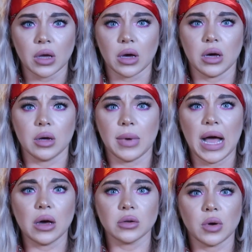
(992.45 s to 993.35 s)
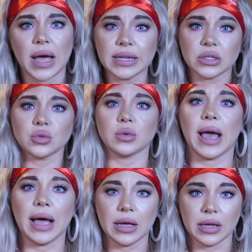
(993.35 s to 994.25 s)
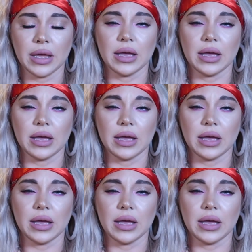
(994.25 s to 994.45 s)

How do I do that?